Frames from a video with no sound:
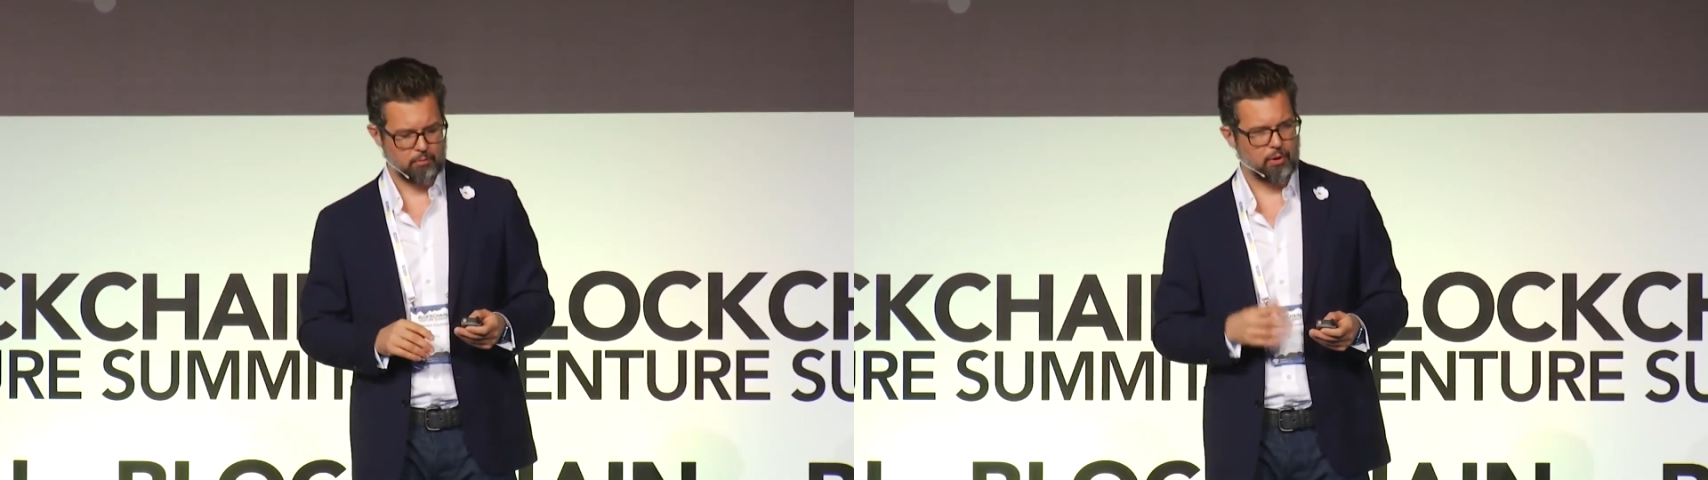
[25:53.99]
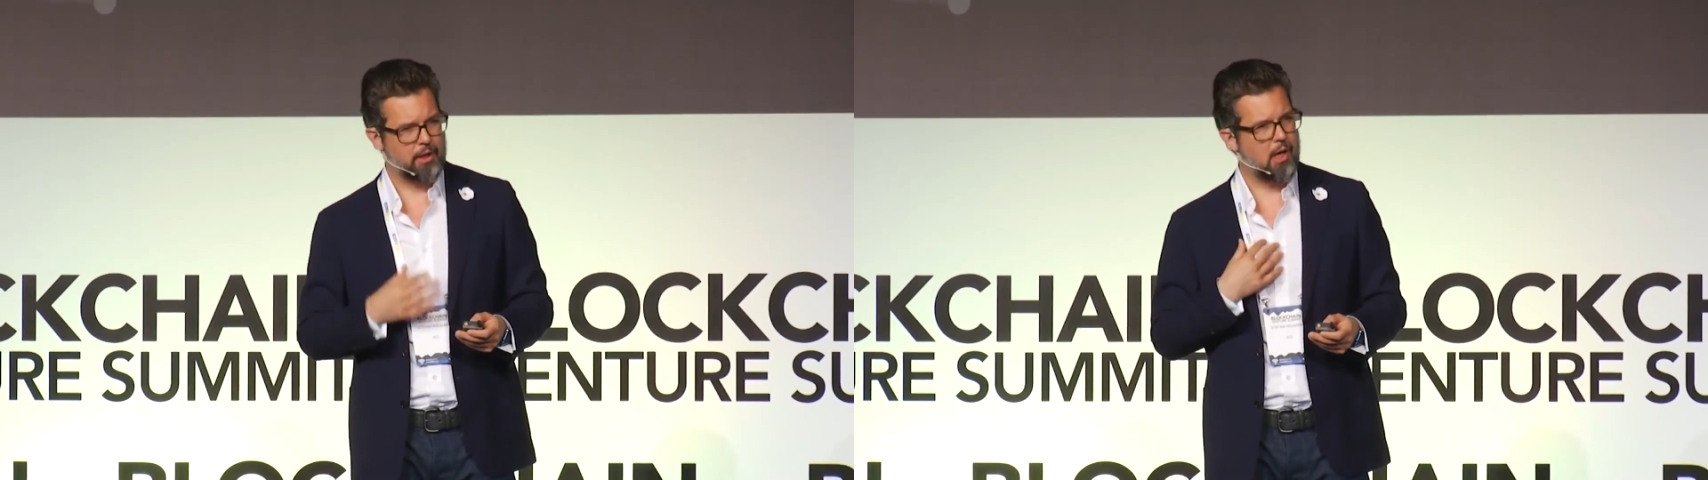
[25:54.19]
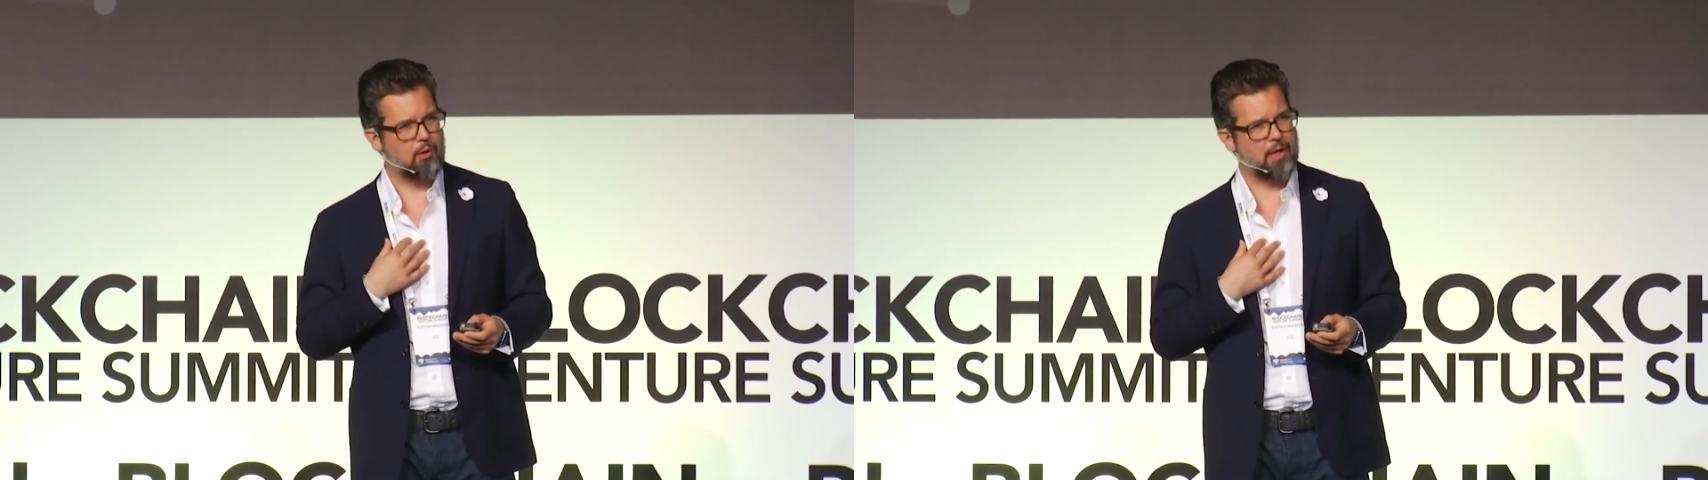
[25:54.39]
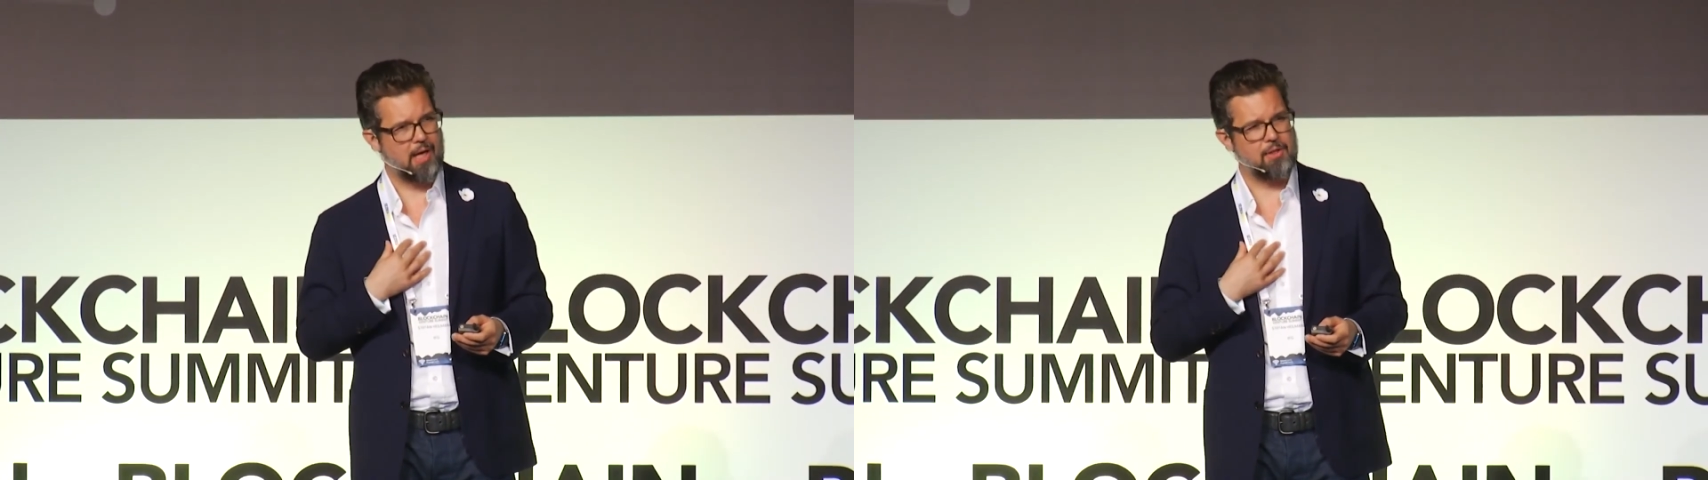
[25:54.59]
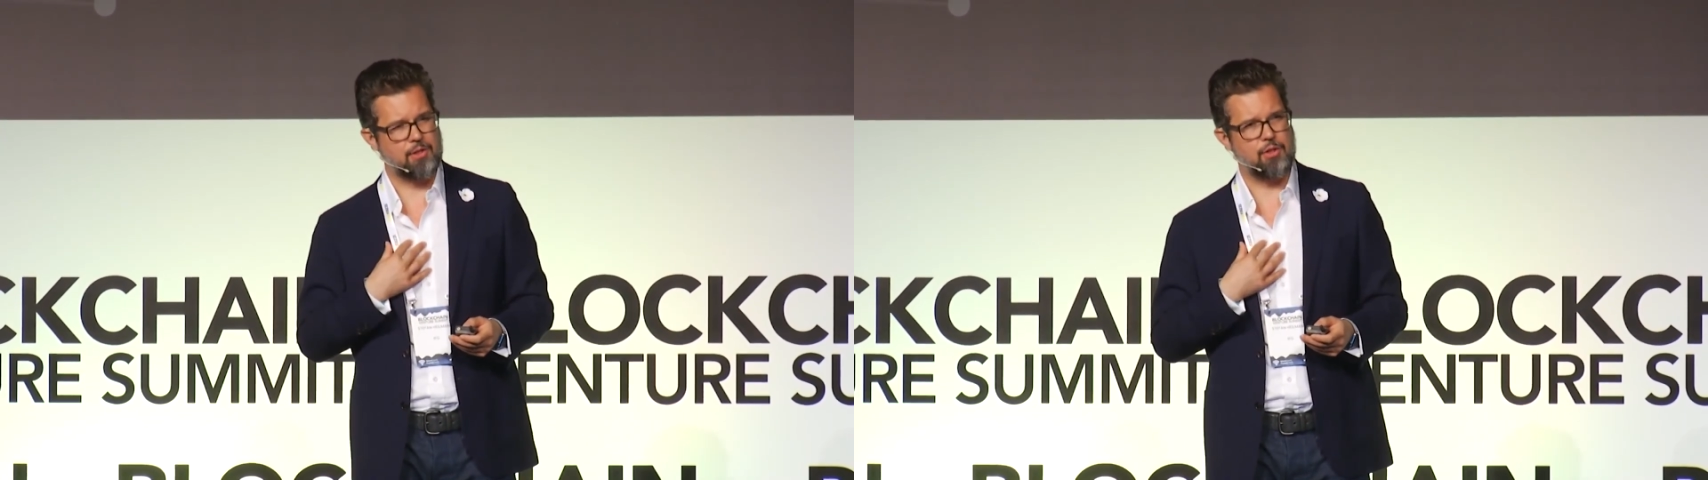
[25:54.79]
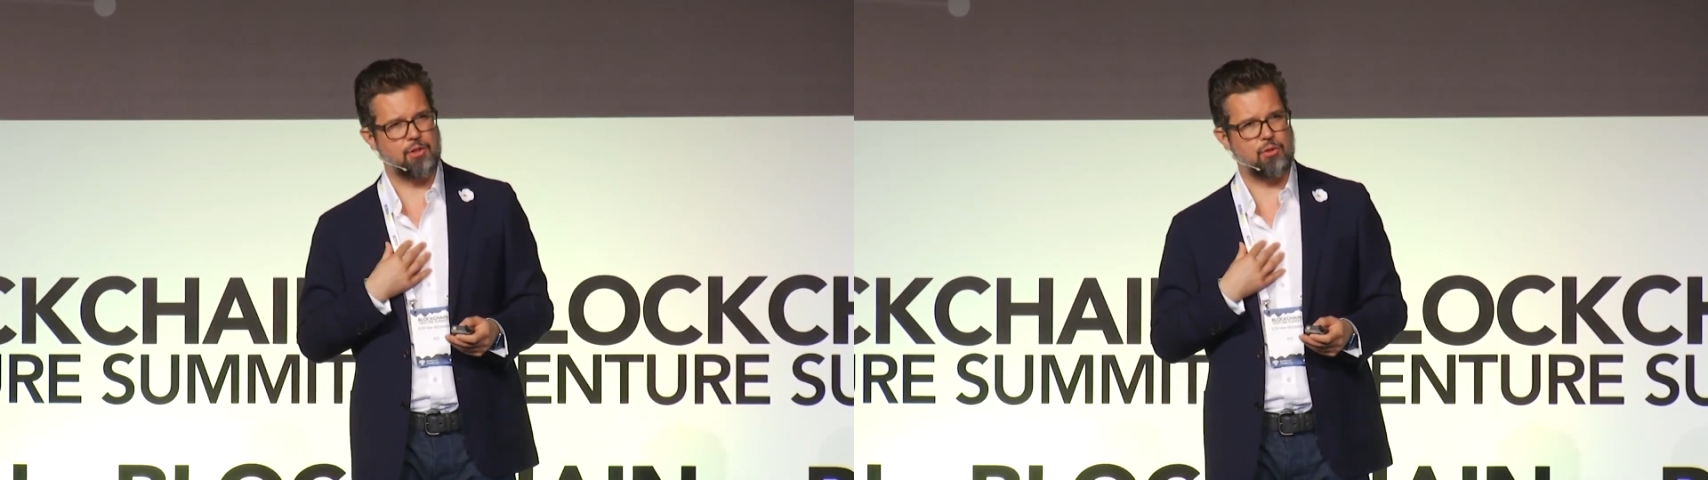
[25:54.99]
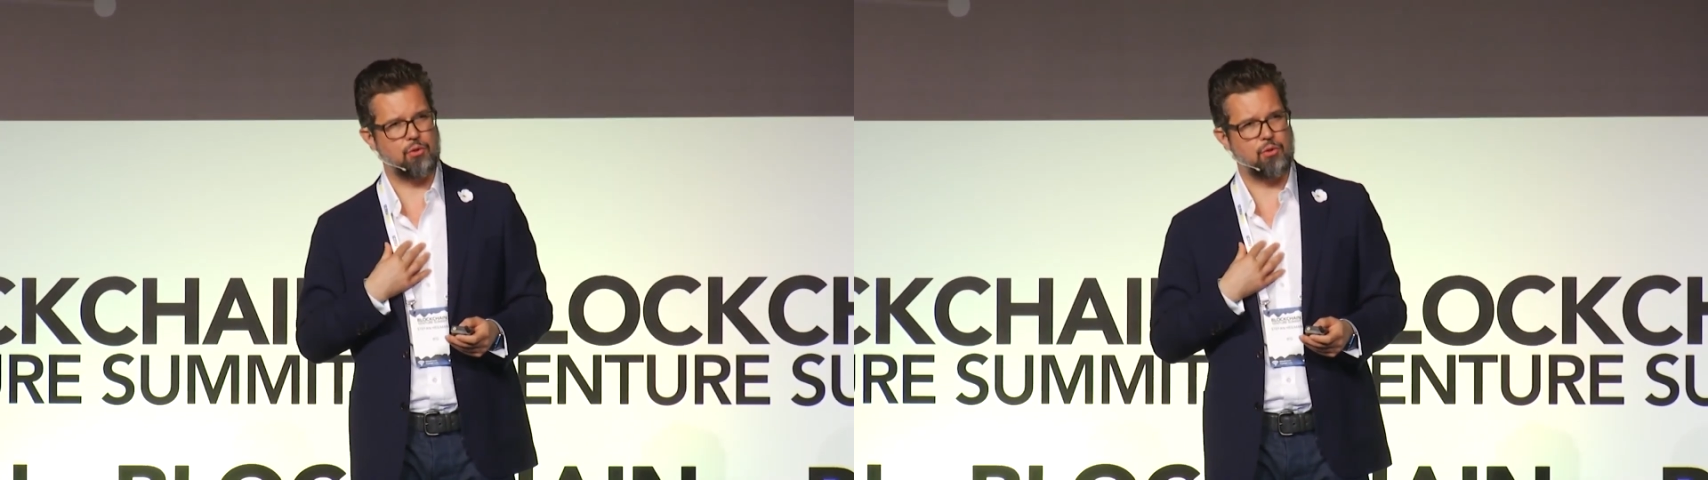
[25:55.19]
what are our answers